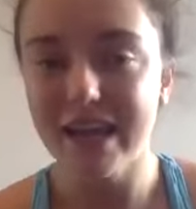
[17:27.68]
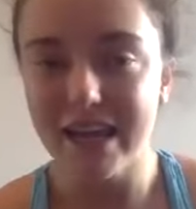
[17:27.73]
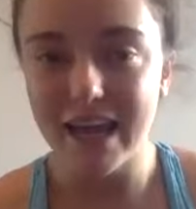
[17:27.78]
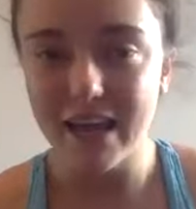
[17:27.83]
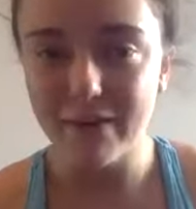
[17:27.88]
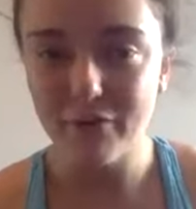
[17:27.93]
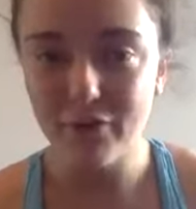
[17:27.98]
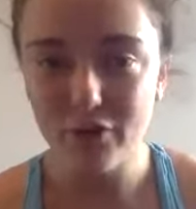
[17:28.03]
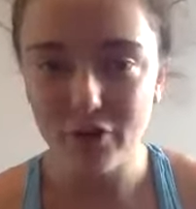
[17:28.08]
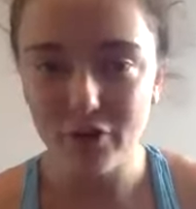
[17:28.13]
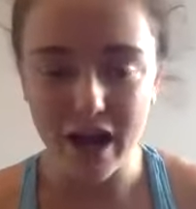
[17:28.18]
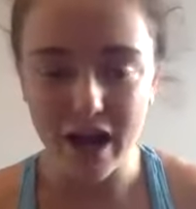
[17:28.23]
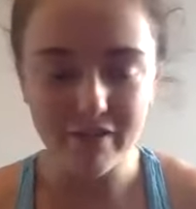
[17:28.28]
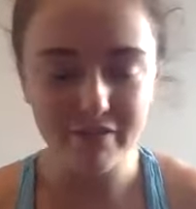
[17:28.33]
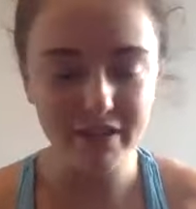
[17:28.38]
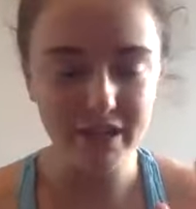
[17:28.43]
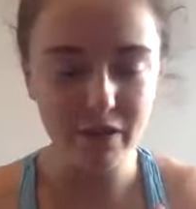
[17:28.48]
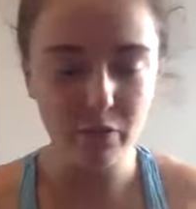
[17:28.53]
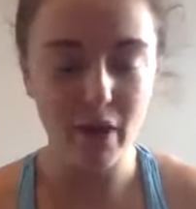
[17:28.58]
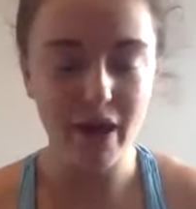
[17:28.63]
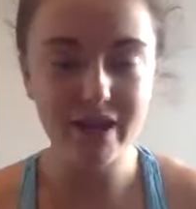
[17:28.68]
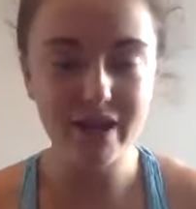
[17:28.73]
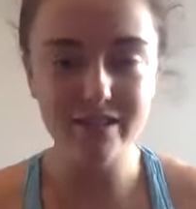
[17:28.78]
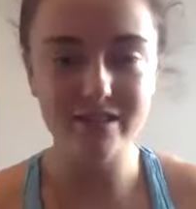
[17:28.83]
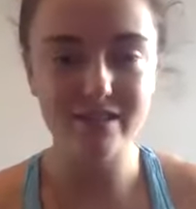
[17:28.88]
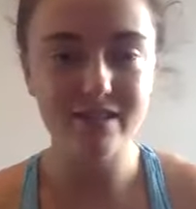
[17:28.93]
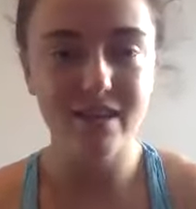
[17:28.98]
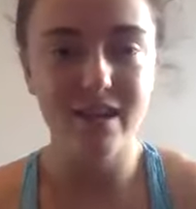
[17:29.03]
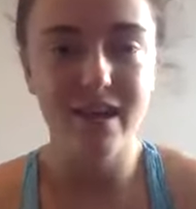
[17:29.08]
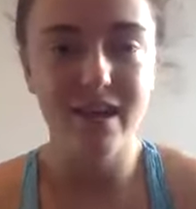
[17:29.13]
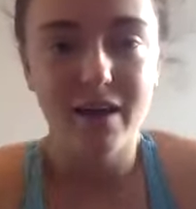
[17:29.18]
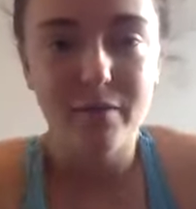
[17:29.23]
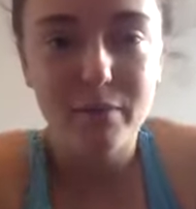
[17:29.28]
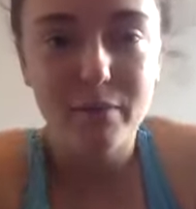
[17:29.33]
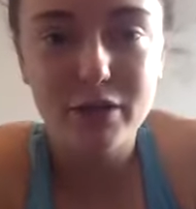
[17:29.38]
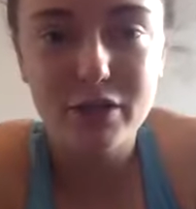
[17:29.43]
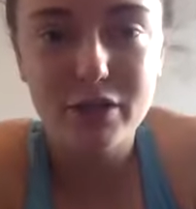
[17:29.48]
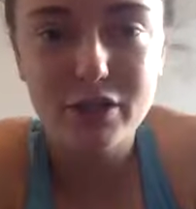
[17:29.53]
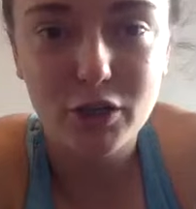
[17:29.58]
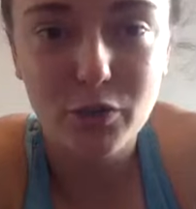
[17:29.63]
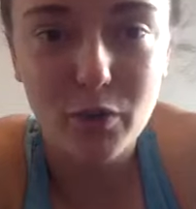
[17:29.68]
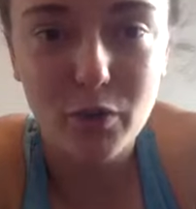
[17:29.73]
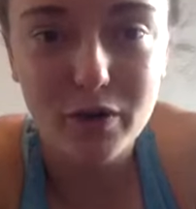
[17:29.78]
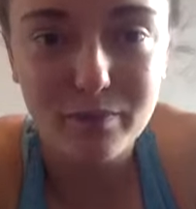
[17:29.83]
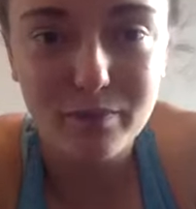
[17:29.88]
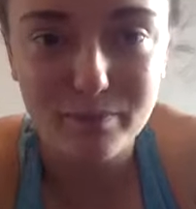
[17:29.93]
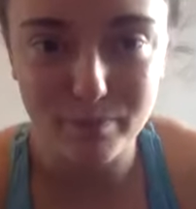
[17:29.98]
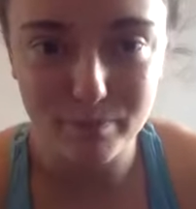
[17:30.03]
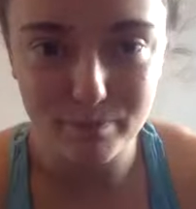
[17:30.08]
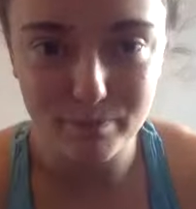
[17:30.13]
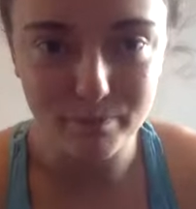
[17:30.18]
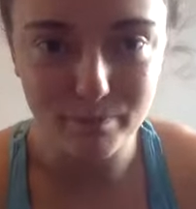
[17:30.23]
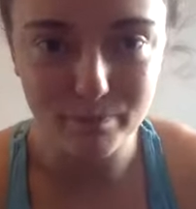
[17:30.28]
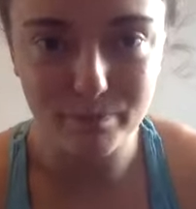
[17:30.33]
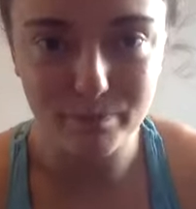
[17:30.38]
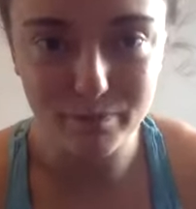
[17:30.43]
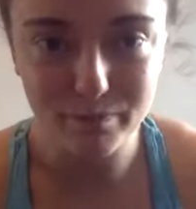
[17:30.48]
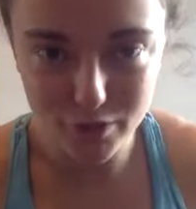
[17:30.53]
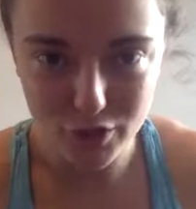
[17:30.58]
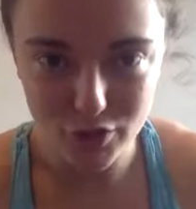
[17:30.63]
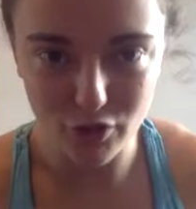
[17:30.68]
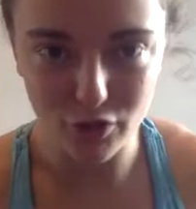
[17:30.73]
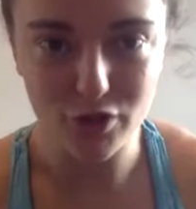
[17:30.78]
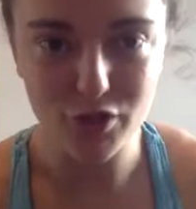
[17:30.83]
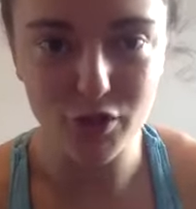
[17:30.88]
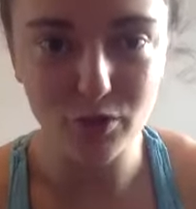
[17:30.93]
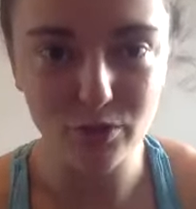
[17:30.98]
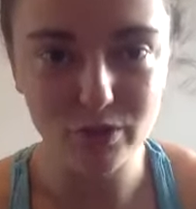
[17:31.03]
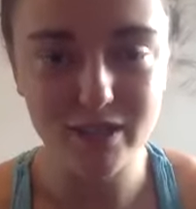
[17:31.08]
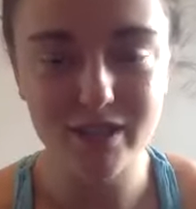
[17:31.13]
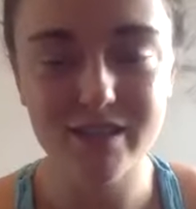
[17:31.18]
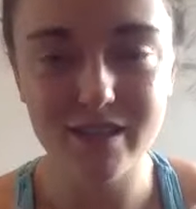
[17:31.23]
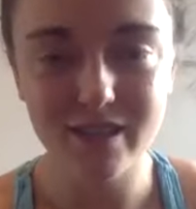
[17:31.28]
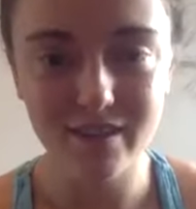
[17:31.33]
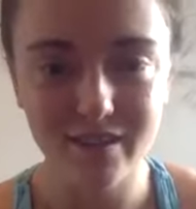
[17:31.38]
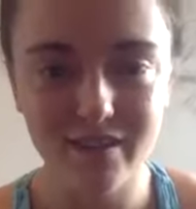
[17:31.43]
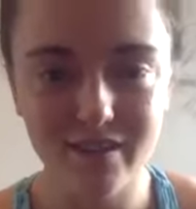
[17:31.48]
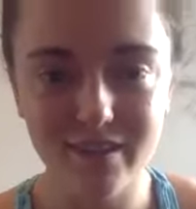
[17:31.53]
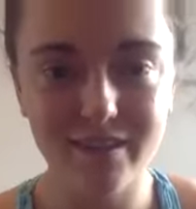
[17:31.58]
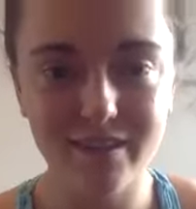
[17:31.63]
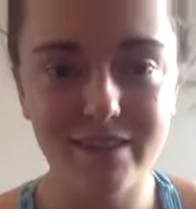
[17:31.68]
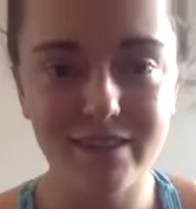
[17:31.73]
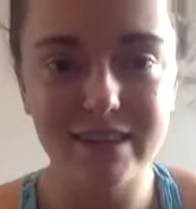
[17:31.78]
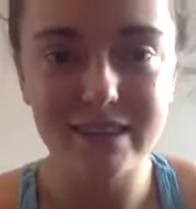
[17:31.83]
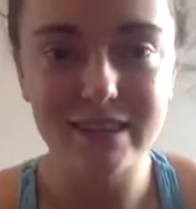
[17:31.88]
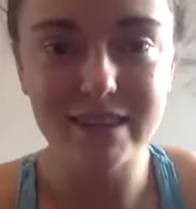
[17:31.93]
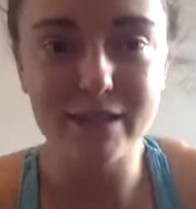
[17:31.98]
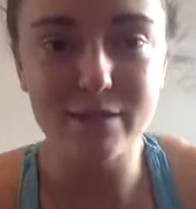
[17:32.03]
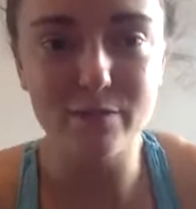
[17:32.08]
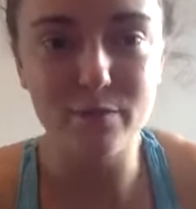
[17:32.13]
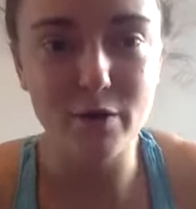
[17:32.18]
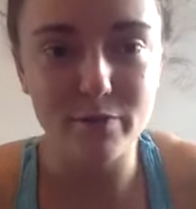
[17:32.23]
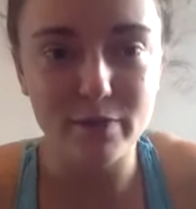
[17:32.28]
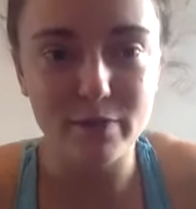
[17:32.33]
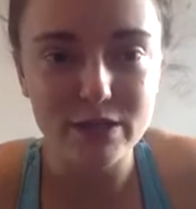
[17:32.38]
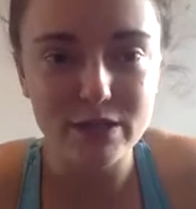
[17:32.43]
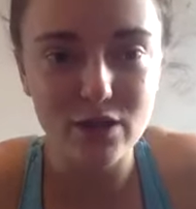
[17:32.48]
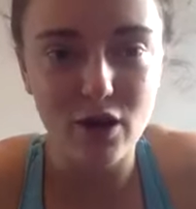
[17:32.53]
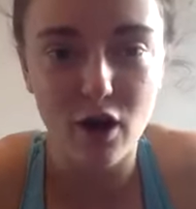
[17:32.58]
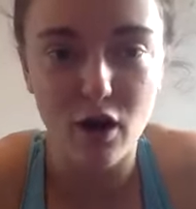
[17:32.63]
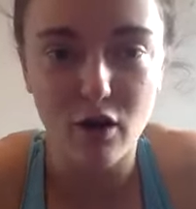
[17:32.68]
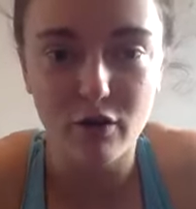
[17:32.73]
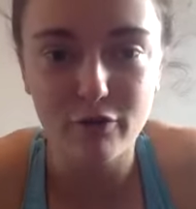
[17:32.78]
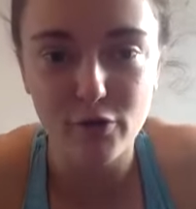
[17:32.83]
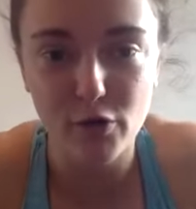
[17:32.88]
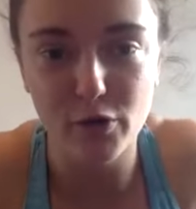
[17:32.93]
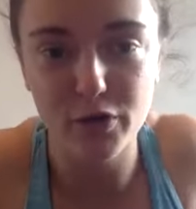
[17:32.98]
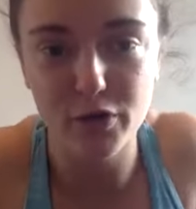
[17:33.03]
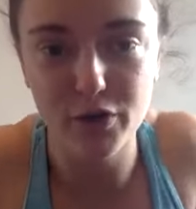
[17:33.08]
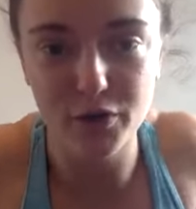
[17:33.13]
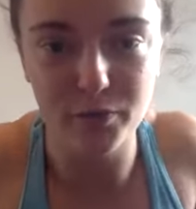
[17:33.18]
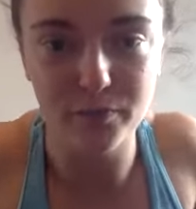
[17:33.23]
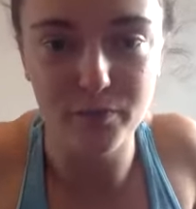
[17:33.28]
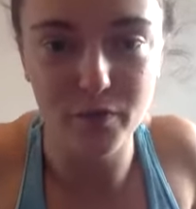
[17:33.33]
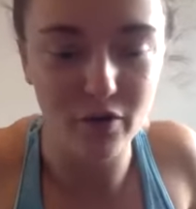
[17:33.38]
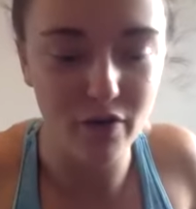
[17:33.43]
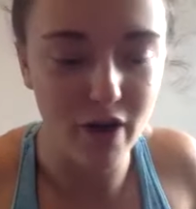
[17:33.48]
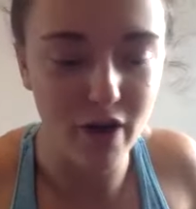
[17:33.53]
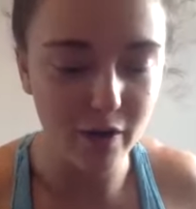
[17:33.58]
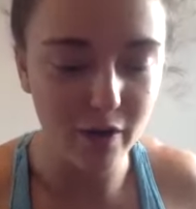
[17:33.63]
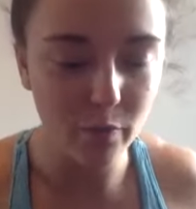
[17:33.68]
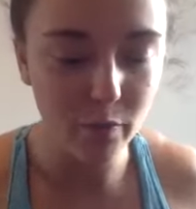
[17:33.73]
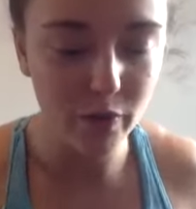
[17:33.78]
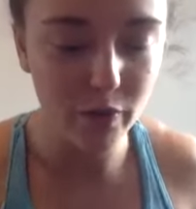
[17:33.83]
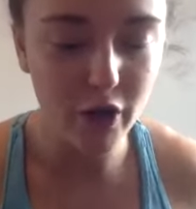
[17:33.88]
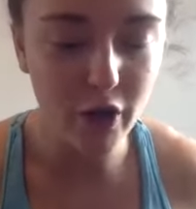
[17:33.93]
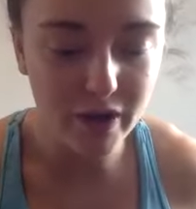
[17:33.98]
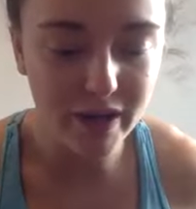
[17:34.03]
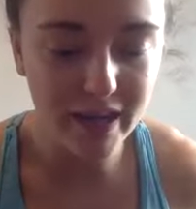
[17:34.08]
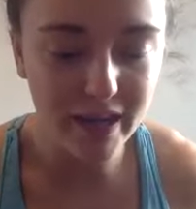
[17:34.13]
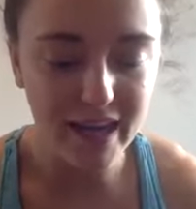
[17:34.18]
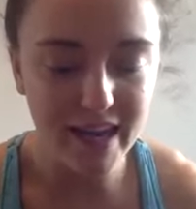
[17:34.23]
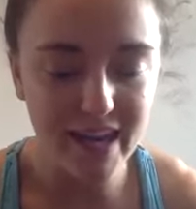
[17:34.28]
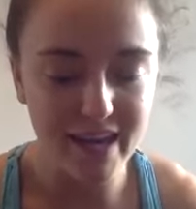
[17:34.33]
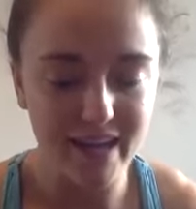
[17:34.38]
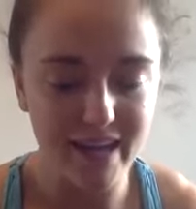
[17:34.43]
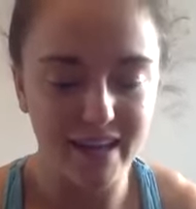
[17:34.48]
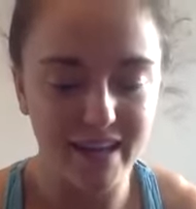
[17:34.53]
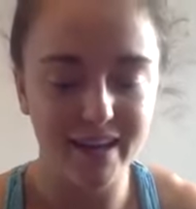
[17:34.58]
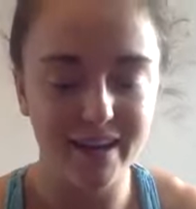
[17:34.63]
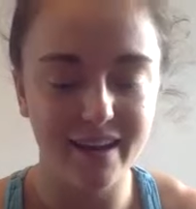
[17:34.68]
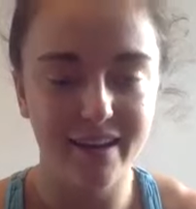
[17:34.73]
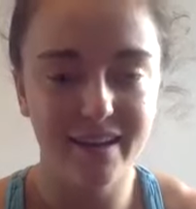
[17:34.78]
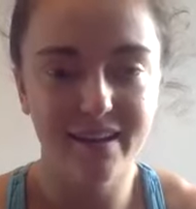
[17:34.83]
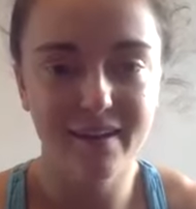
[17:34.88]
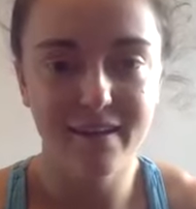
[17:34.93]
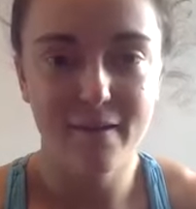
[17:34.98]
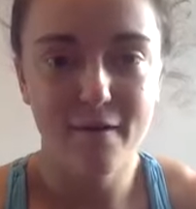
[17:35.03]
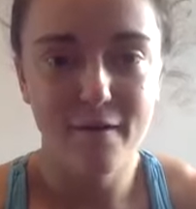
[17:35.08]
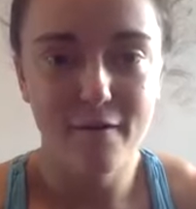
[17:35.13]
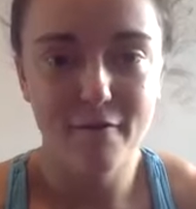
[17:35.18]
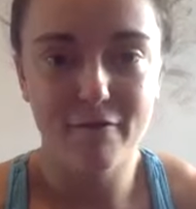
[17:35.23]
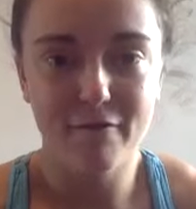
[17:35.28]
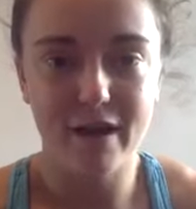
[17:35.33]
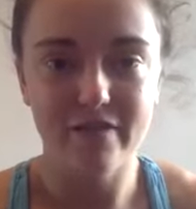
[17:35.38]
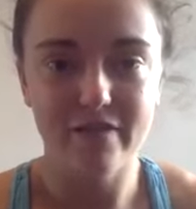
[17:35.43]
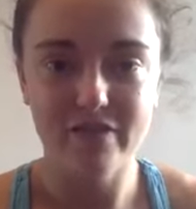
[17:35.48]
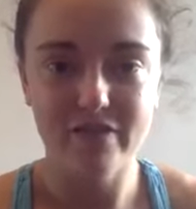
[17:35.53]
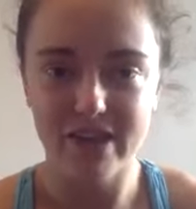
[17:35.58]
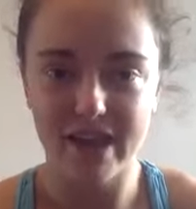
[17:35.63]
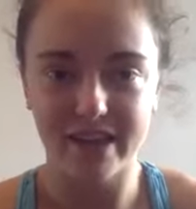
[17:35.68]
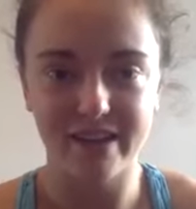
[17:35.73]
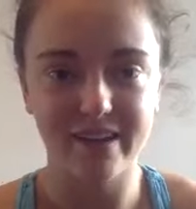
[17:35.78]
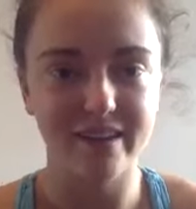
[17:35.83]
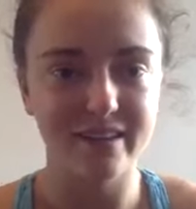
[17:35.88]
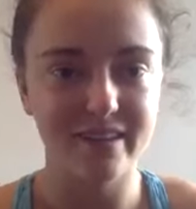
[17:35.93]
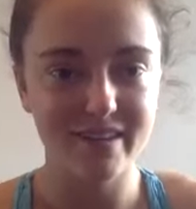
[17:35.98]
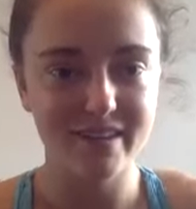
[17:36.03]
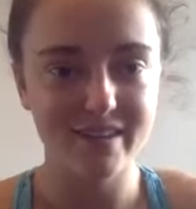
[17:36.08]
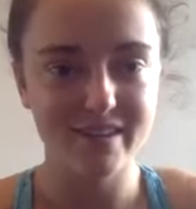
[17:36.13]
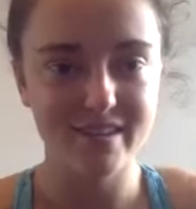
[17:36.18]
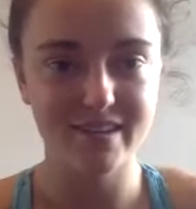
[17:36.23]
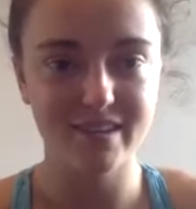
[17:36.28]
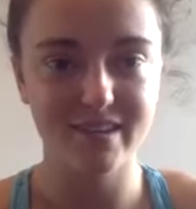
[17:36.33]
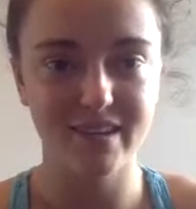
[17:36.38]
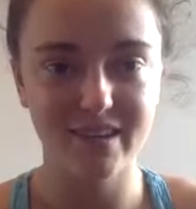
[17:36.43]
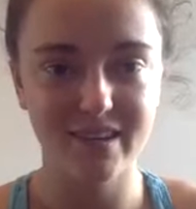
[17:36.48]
if you don't have any weights, but you still want strong shoulders, these movements are for you. All right, we're going in five seconds.